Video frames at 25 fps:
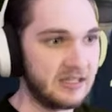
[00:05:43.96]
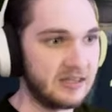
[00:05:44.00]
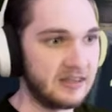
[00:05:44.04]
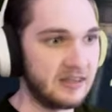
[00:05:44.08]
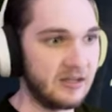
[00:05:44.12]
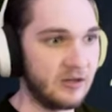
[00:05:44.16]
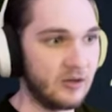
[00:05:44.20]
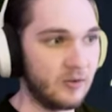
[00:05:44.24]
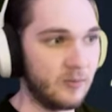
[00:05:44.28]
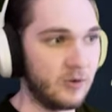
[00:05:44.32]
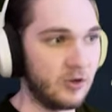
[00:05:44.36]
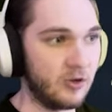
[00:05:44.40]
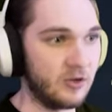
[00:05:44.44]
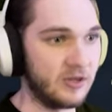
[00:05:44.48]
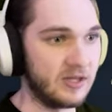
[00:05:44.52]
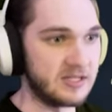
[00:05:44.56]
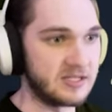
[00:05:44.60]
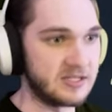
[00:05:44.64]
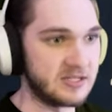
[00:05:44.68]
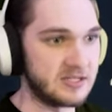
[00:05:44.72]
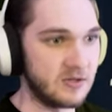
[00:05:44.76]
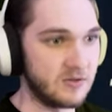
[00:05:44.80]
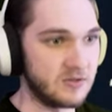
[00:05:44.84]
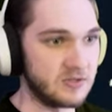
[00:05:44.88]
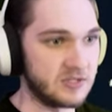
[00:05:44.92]
No, bro, that's
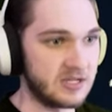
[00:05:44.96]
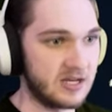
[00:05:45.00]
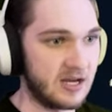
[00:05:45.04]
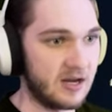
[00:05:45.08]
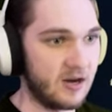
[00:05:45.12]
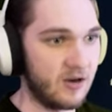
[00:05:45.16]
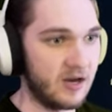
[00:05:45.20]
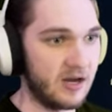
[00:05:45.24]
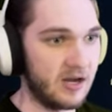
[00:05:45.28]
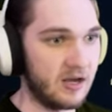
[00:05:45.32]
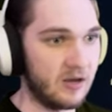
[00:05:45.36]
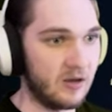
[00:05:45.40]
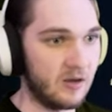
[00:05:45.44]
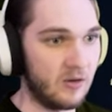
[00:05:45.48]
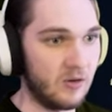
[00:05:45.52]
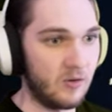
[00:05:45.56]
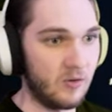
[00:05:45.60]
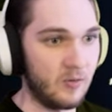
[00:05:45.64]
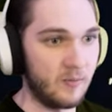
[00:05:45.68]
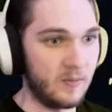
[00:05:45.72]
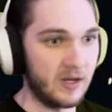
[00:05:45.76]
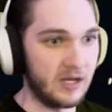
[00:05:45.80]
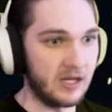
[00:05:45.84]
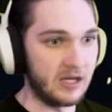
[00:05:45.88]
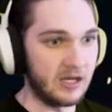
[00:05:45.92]
so scary.
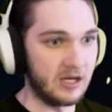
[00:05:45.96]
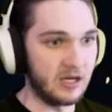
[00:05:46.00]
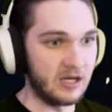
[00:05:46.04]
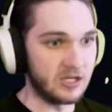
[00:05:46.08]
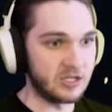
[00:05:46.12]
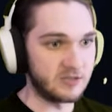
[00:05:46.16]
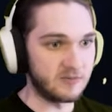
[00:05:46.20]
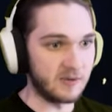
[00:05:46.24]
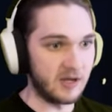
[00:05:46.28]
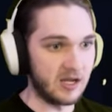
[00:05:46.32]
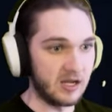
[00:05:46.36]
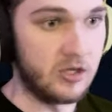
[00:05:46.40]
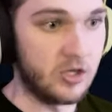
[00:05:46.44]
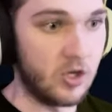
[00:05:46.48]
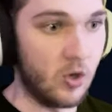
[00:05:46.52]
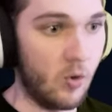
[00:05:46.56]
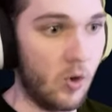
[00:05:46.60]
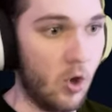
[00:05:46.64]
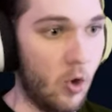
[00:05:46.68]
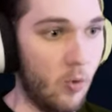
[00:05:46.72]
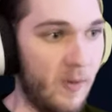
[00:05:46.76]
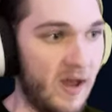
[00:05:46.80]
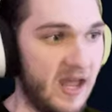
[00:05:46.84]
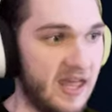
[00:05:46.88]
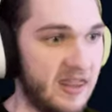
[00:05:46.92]
Oh my gosh, man. Yo,
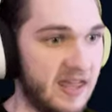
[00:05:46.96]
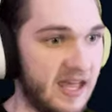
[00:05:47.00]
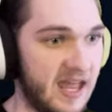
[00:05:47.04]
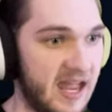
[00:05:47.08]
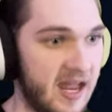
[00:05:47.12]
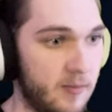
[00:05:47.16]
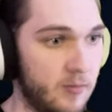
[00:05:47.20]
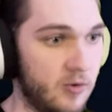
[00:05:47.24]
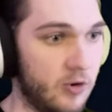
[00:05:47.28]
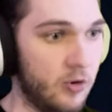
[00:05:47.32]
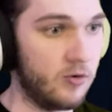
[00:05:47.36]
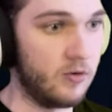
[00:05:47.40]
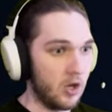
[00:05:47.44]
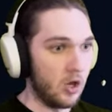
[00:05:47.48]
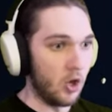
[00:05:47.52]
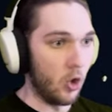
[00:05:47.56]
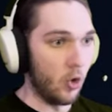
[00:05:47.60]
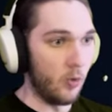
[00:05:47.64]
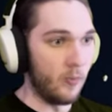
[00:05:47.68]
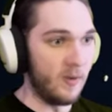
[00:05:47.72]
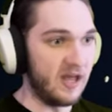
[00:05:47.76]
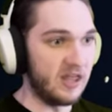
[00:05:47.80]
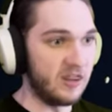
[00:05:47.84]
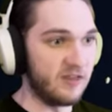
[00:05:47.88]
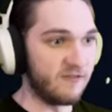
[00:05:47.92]
obey the game, dude.
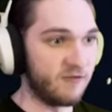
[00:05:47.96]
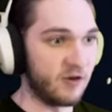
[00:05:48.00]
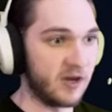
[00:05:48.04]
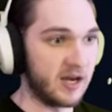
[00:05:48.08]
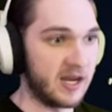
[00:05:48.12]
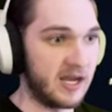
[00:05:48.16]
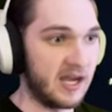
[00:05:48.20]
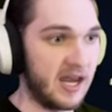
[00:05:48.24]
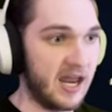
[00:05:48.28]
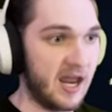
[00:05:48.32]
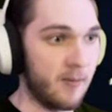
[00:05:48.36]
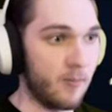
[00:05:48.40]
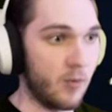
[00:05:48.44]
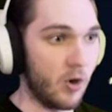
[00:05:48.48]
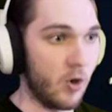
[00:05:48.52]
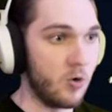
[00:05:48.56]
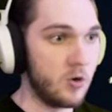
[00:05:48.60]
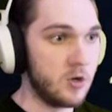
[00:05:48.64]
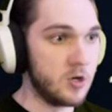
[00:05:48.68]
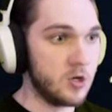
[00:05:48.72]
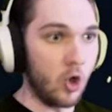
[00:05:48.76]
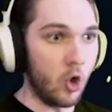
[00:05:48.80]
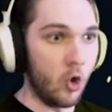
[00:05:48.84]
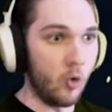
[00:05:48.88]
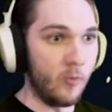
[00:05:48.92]
Obey the freaking game, bro.
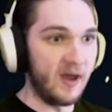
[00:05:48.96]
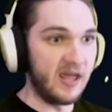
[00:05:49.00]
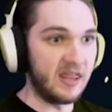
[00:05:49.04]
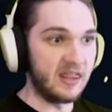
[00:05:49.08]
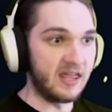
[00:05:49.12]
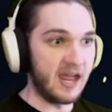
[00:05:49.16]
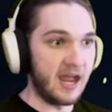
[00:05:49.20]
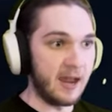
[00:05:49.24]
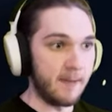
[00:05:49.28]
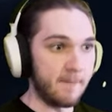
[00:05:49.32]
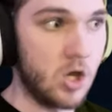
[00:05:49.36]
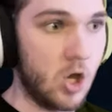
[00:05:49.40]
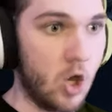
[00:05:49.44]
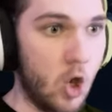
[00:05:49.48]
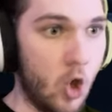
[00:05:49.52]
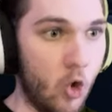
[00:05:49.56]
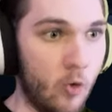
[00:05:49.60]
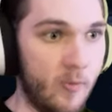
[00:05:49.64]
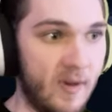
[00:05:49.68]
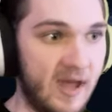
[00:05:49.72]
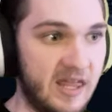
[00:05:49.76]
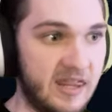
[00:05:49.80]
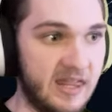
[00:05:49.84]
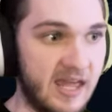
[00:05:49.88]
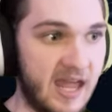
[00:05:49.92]
Obey the game.
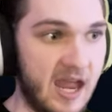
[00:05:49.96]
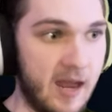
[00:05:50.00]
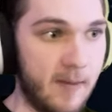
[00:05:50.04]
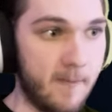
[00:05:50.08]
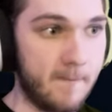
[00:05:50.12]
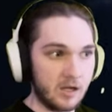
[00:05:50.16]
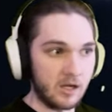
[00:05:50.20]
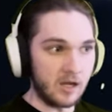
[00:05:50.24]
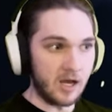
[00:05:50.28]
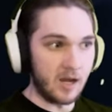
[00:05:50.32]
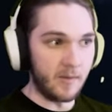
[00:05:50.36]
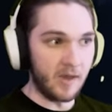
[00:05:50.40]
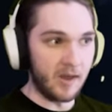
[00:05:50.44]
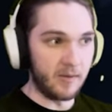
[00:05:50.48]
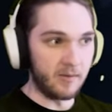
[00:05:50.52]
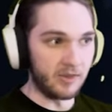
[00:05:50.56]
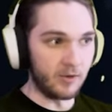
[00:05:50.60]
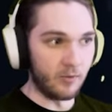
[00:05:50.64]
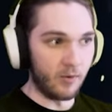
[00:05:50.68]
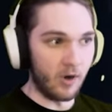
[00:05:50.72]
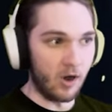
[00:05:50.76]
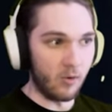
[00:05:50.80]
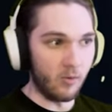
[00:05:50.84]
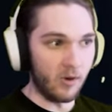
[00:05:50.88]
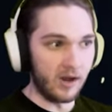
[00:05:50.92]
Obey the game. I'm aiming
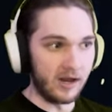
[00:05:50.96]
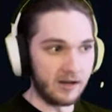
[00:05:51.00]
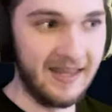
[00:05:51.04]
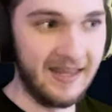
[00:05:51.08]
the wrong way.